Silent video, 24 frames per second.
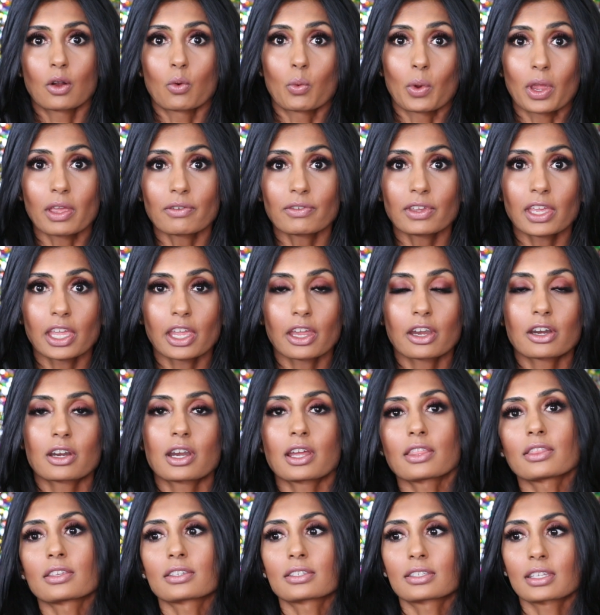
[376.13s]
wavy hair
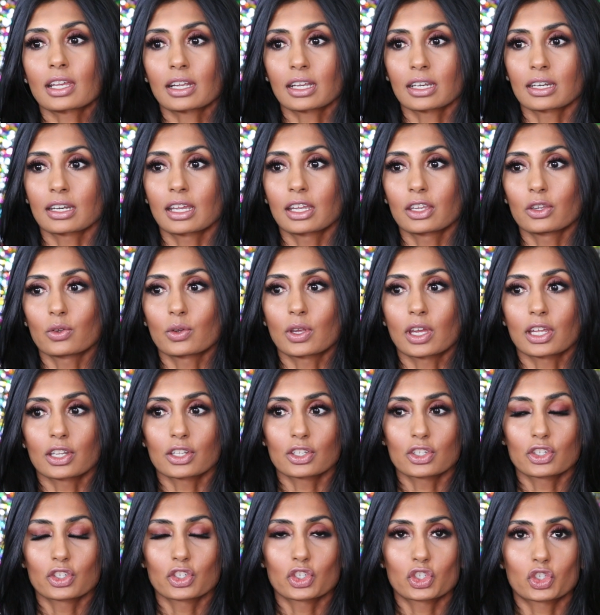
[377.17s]
and the second night you get
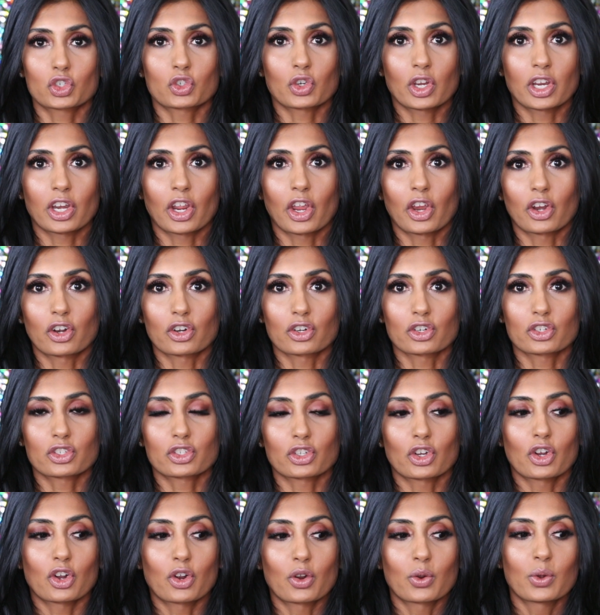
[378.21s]
straight hair.
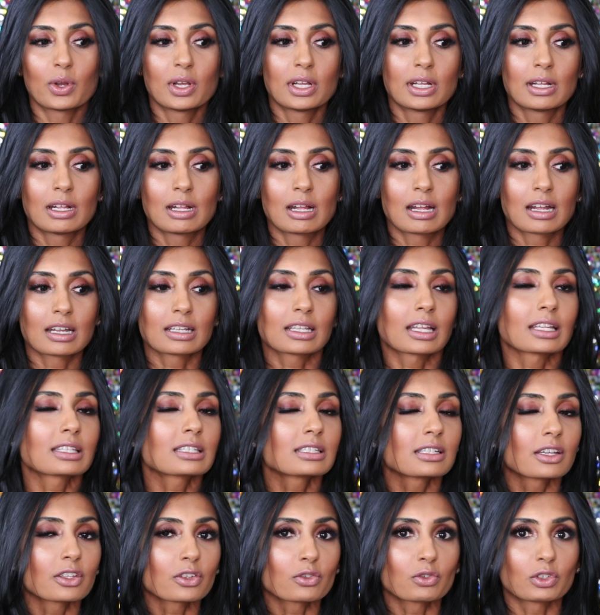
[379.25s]
So
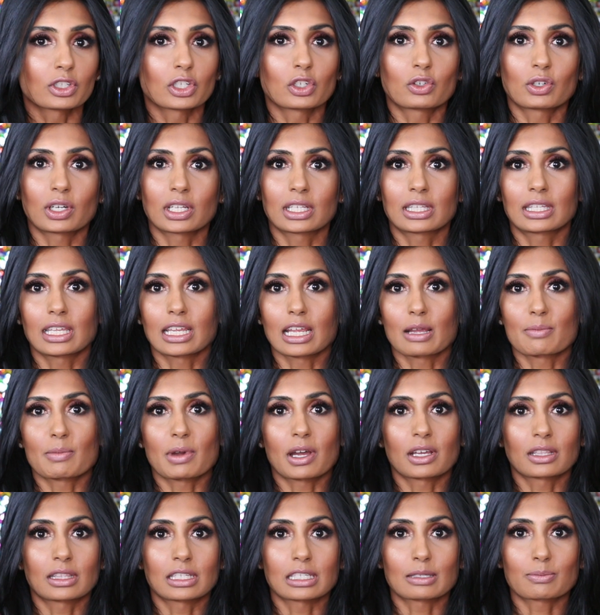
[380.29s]
that's another really great thing
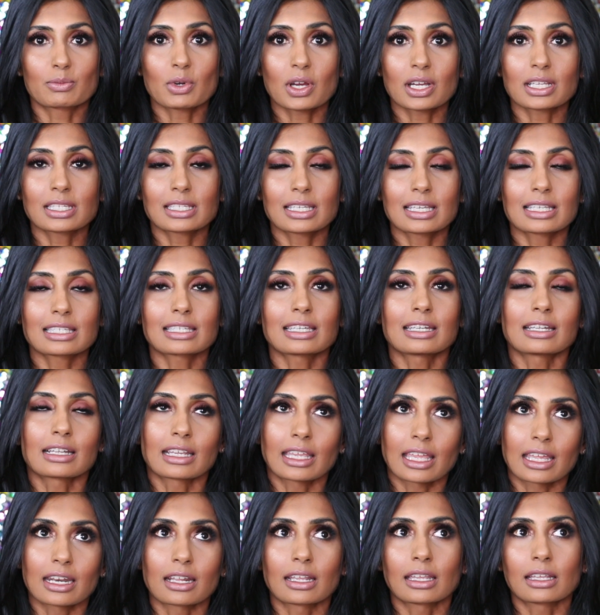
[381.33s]
about this process. And
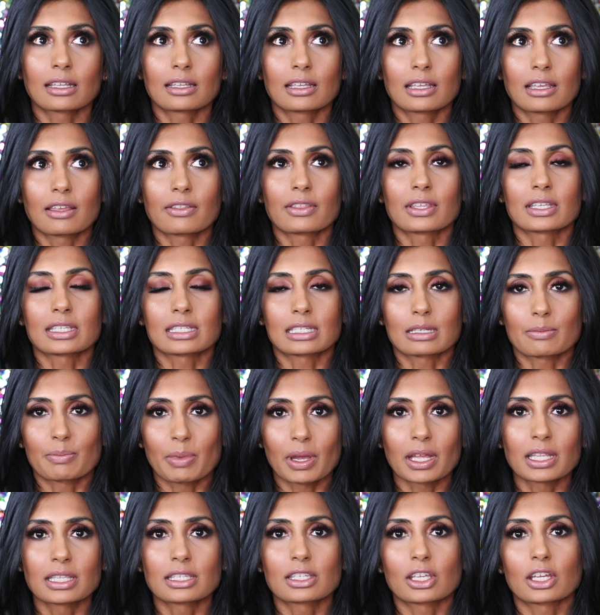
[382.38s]
again, that
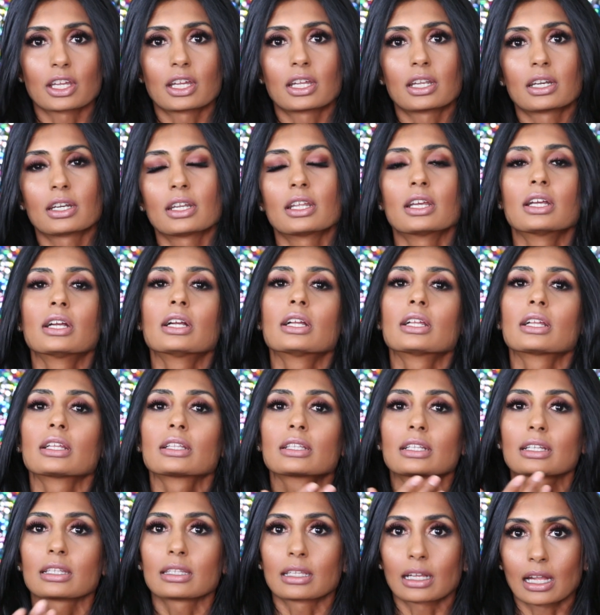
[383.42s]
depends on
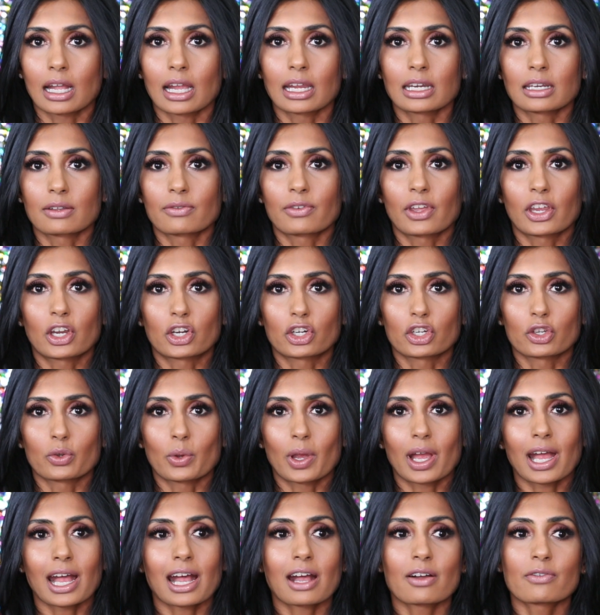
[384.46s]
the kind of hair you
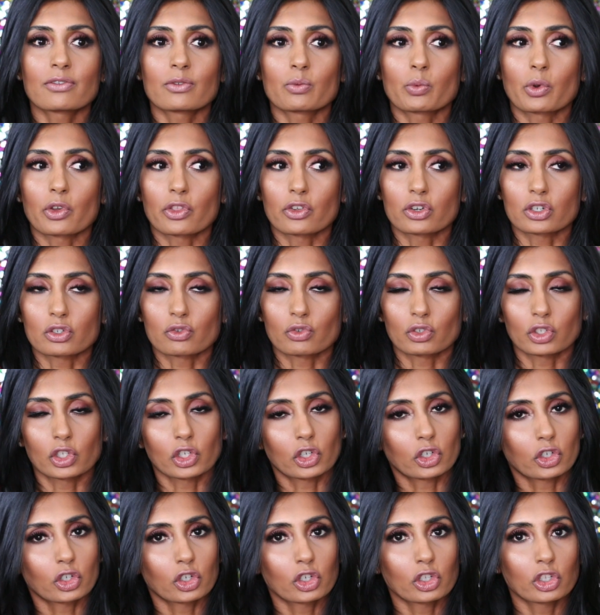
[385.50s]
have, whether it's really
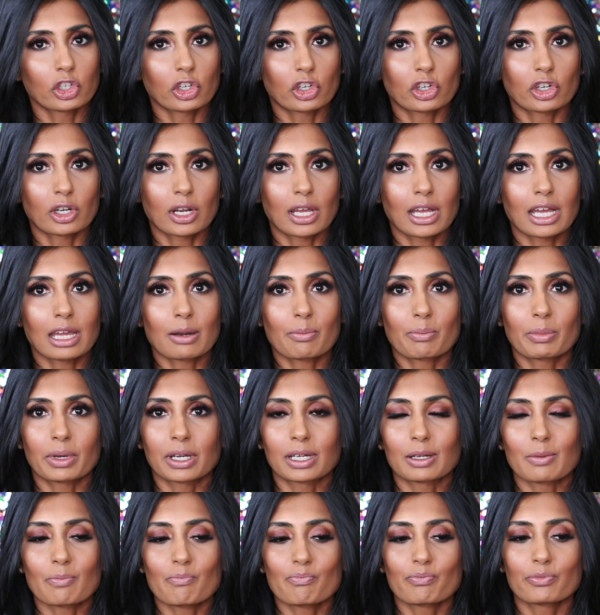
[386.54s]
curly or not,
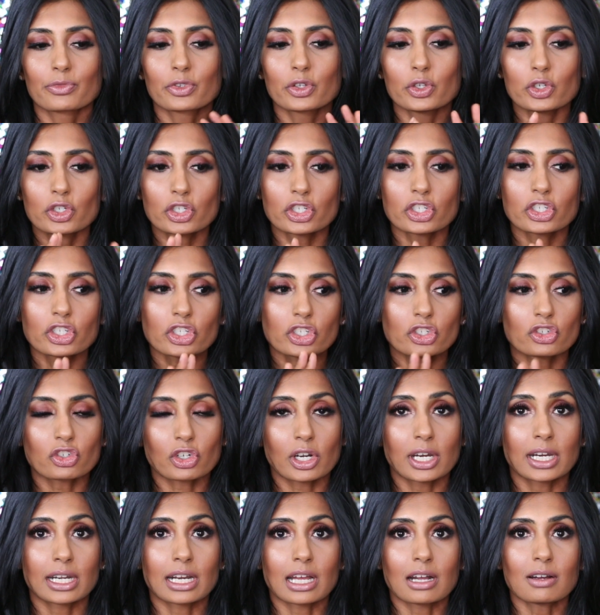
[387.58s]
but you should just
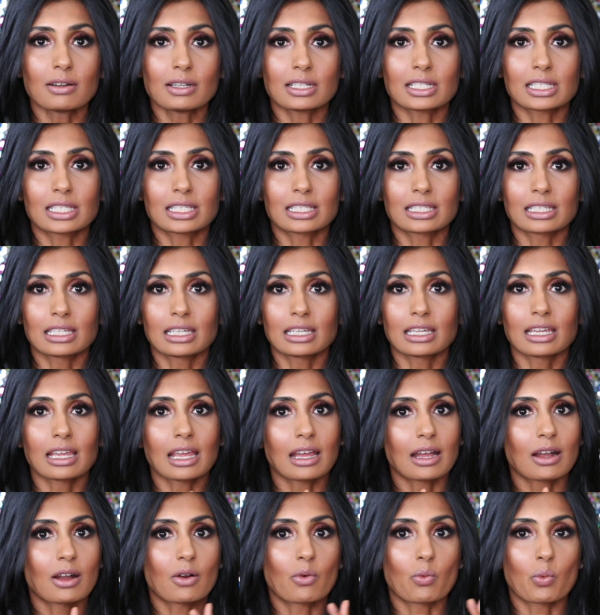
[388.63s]
try it out and see
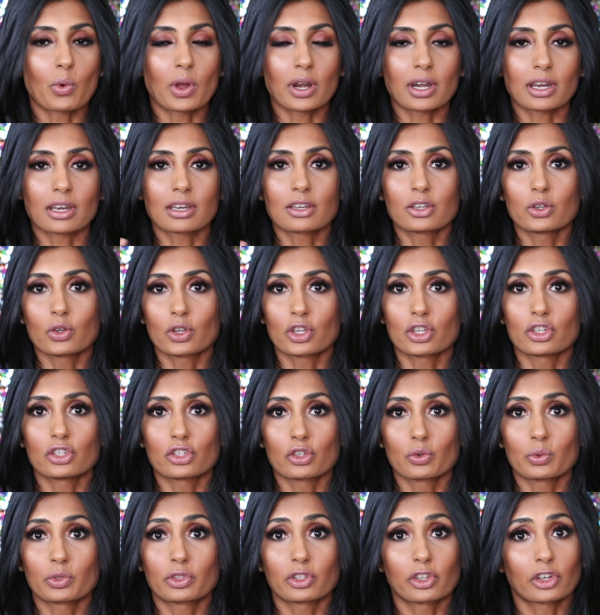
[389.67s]
what you can
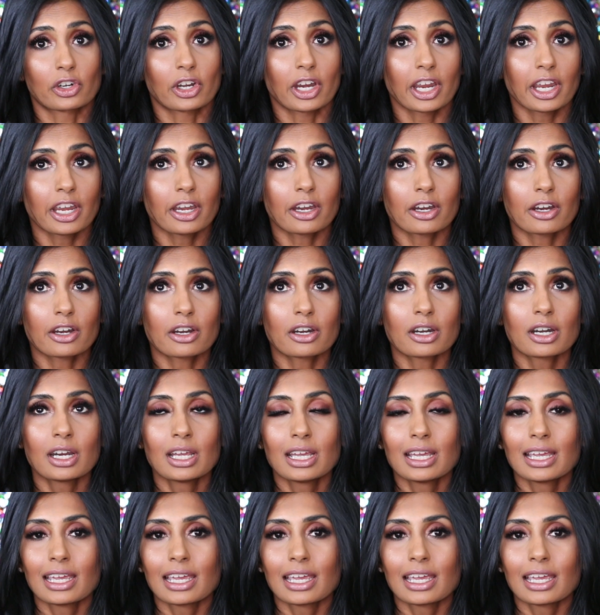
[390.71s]
do with your hair.